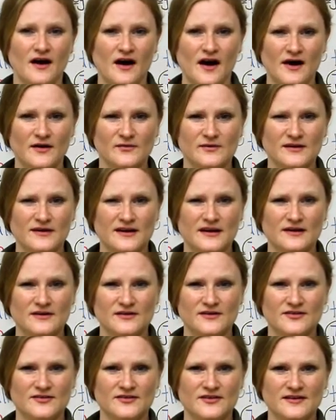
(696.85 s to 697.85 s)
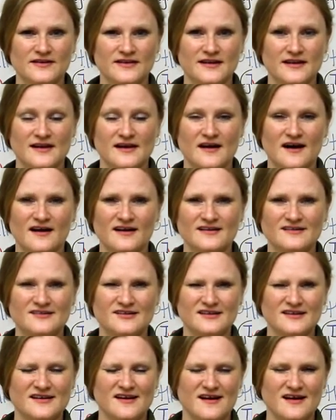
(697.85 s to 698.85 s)
I would guarantee that
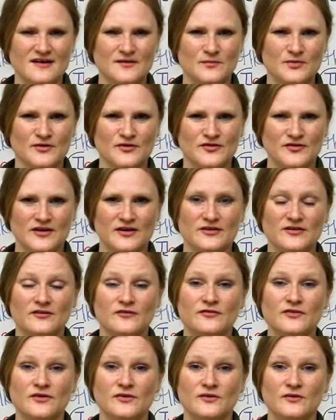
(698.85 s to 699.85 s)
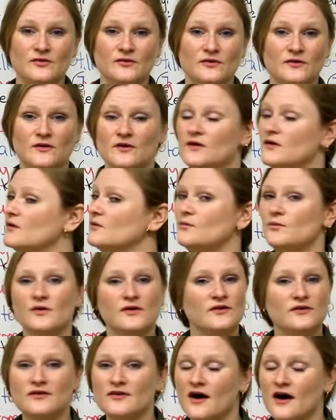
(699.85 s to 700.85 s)
99% of you
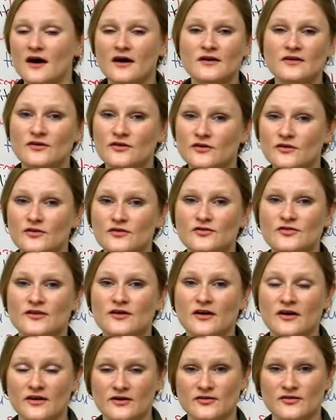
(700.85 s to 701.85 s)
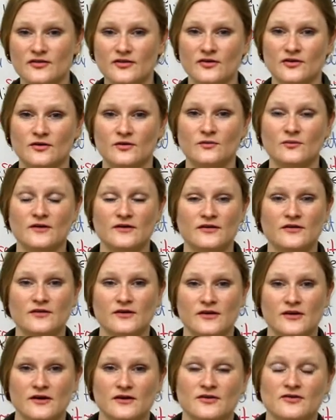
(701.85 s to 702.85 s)
would not use an article with
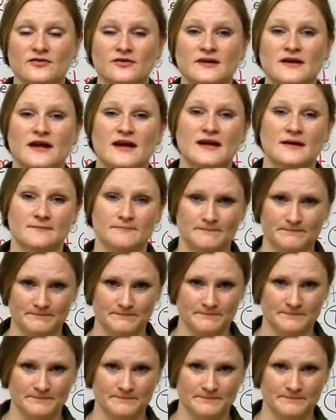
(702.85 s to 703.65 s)
your country name.